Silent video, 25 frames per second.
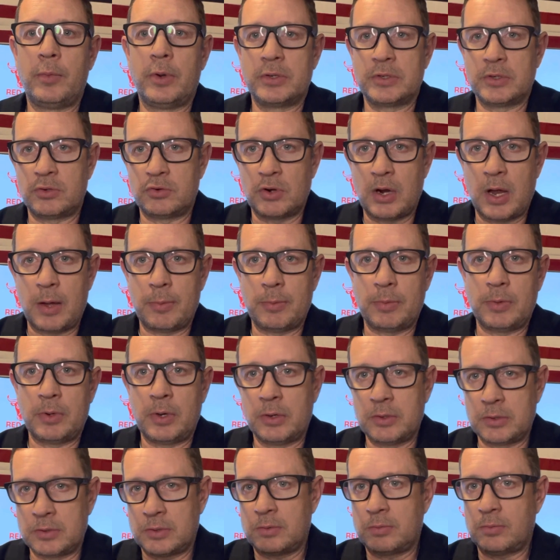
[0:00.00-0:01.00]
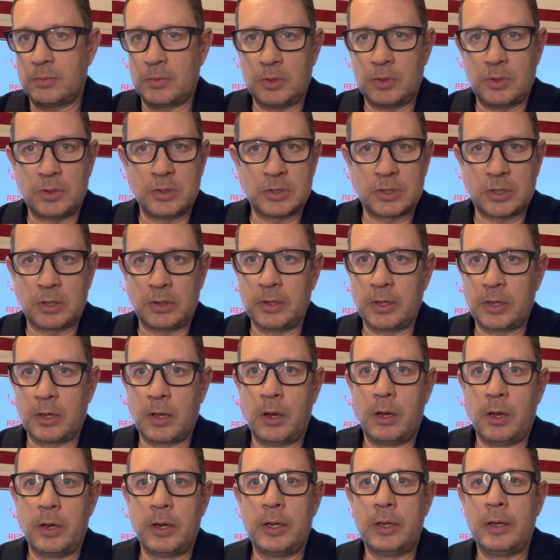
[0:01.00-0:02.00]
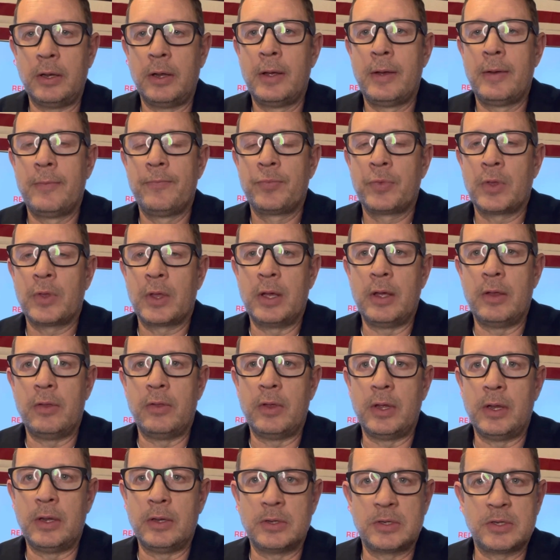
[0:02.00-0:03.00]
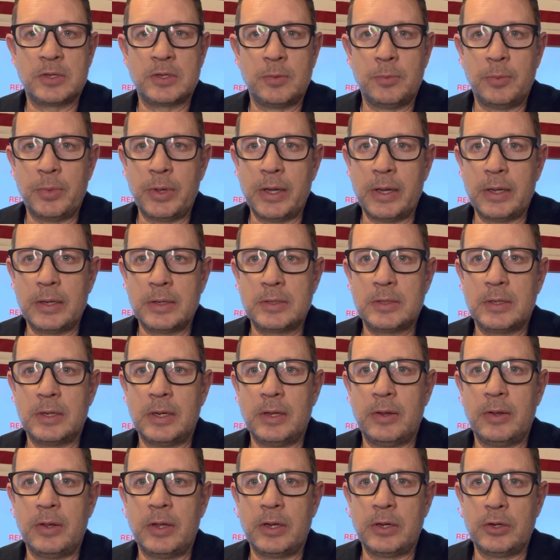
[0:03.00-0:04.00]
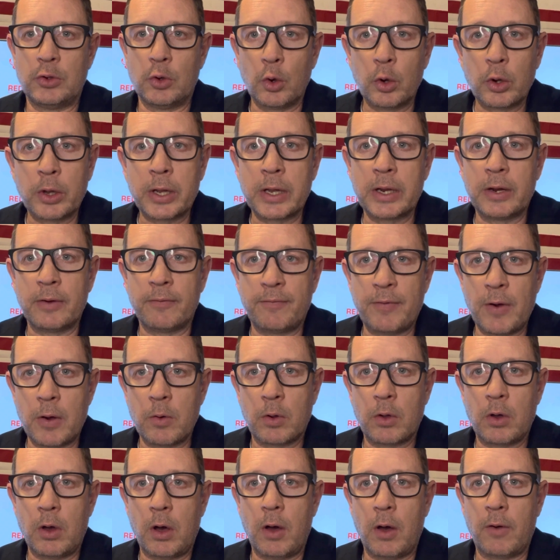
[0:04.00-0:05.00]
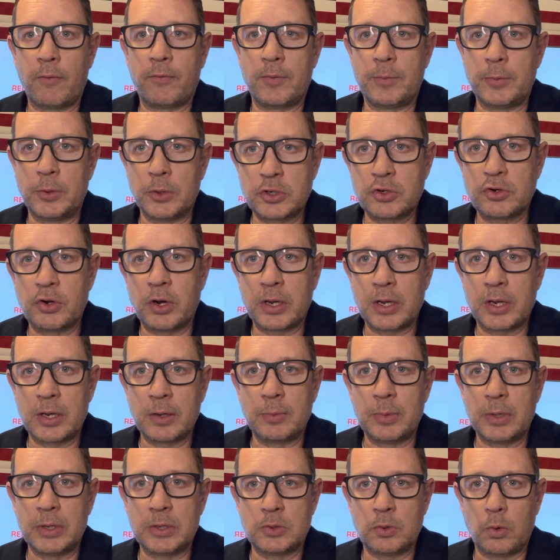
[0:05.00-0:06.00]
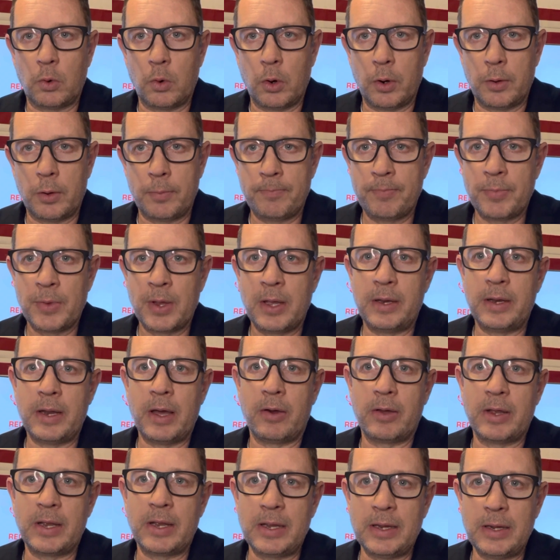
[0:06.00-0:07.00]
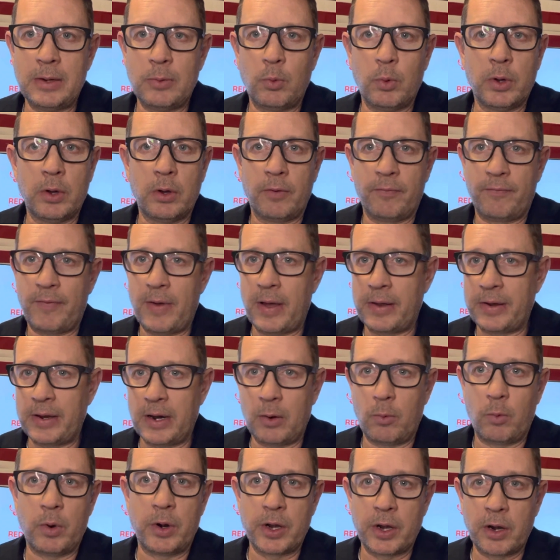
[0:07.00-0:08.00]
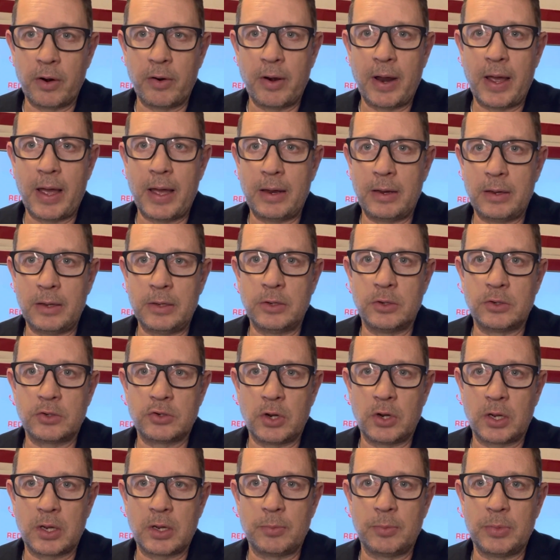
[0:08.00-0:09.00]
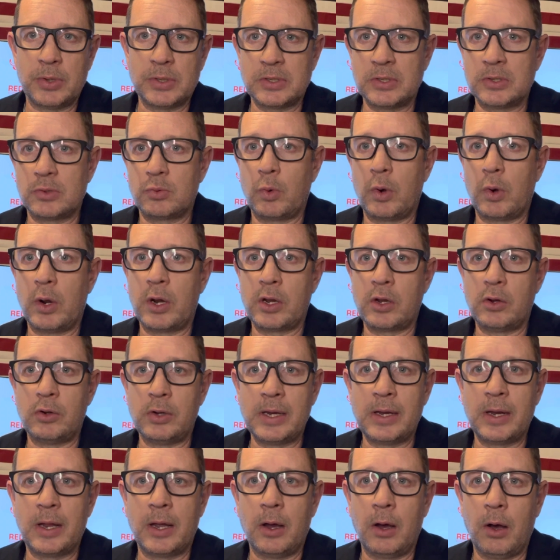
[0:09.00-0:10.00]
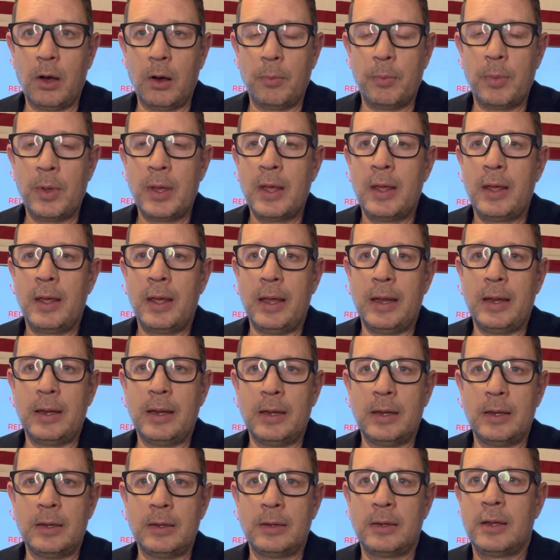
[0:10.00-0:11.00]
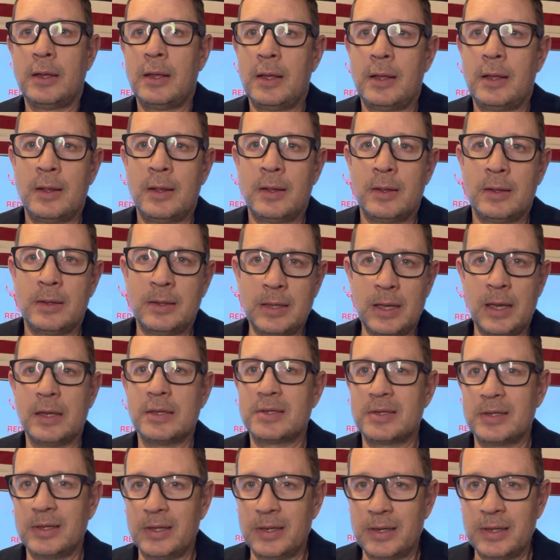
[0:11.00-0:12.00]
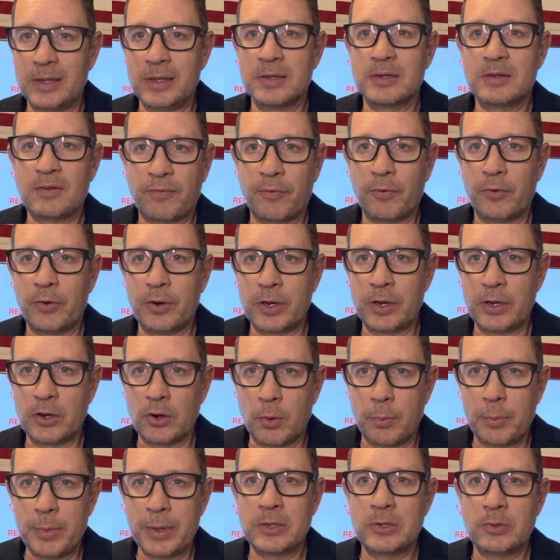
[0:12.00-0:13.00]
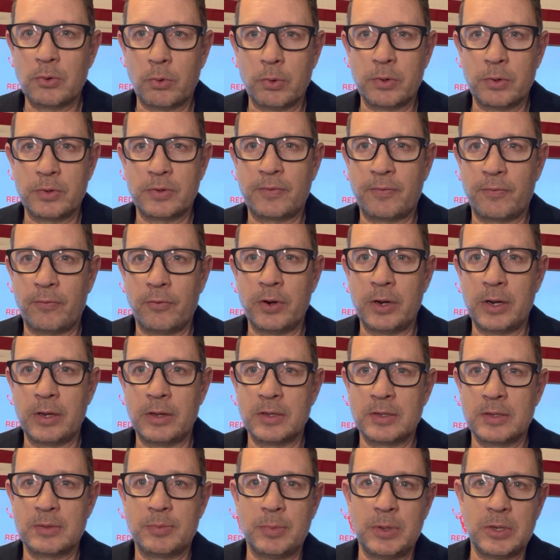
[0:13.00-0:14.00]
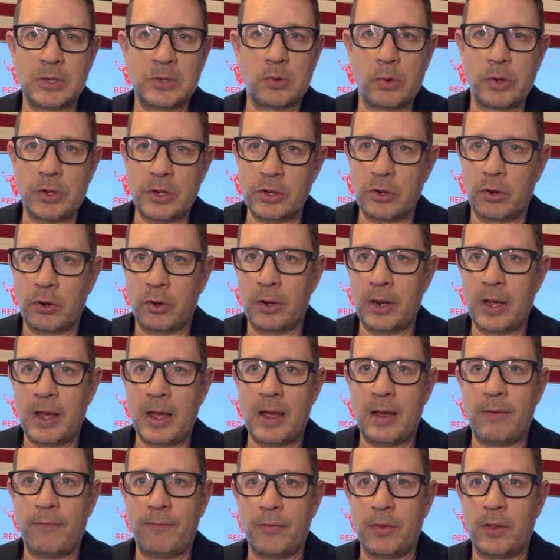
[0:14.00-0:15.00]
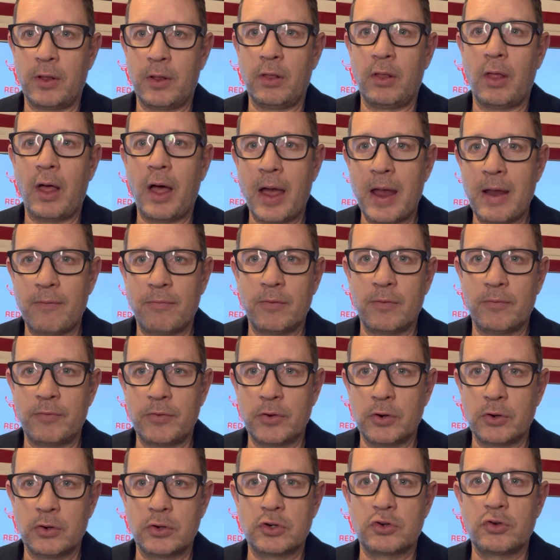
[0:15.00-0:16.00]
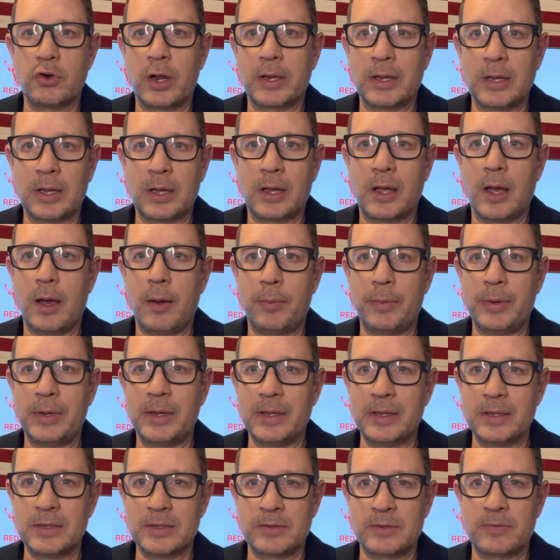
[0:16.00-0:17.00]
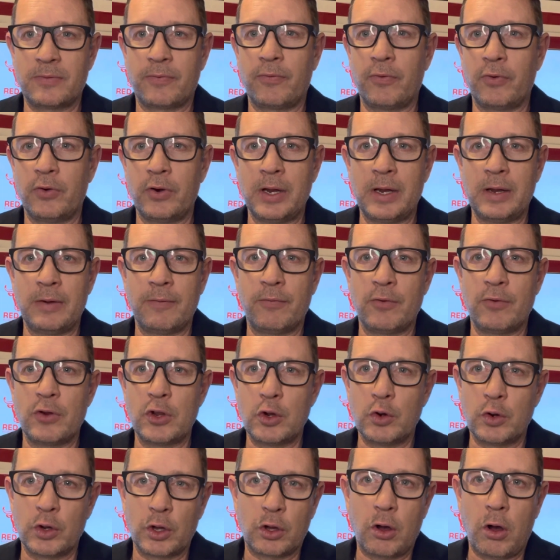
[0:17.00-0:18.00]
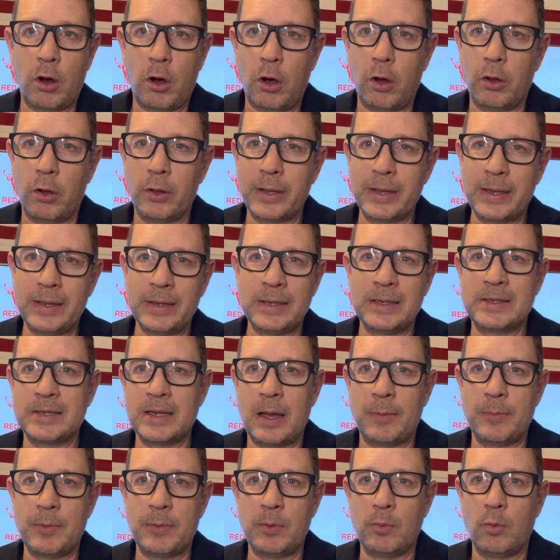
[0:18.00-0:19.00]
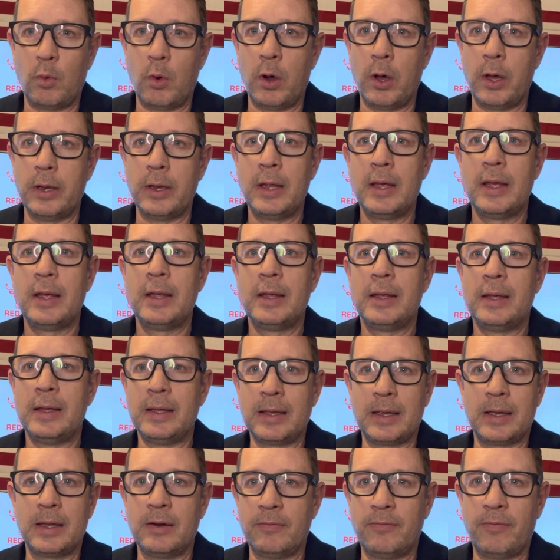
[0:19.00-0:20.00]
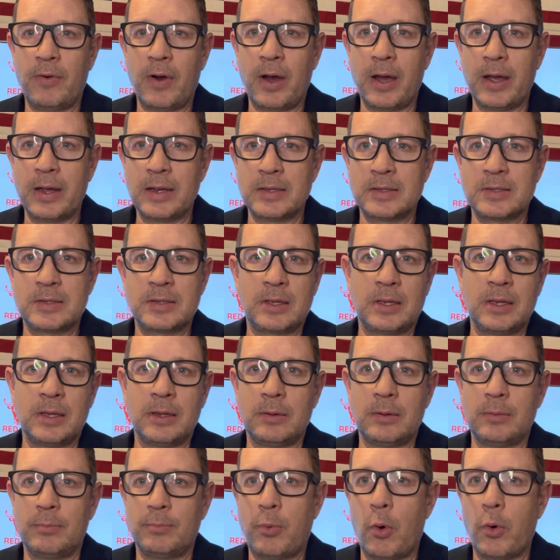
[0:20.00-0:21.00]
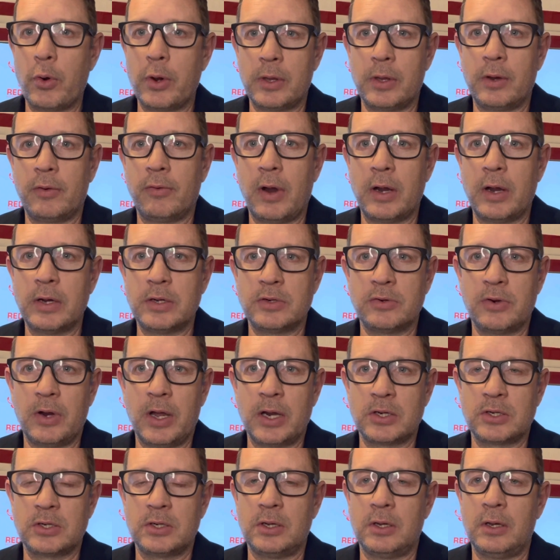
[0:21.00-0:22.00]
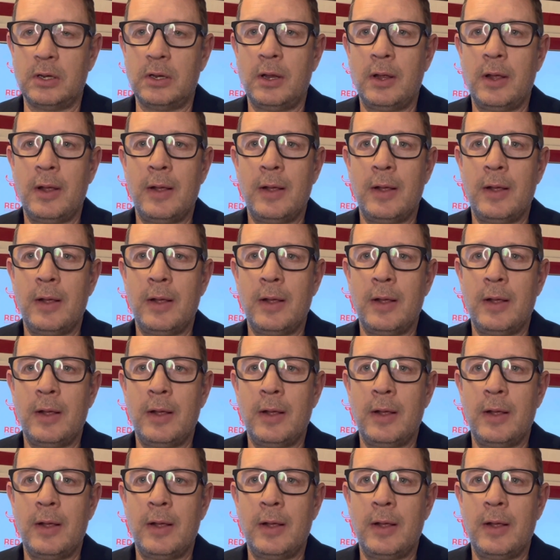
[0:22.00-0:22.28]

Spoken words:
You just click on it and then submit. And then you'll get a phone call from your trucking mentor. Now he will find out where you're at in your trucking business, where you need help. And yes, it is free. Your mentor is free. This mentor that you're gonna have for the life of your trucking company is free for you to call anytime you want and get advice, get pointed in the right direction.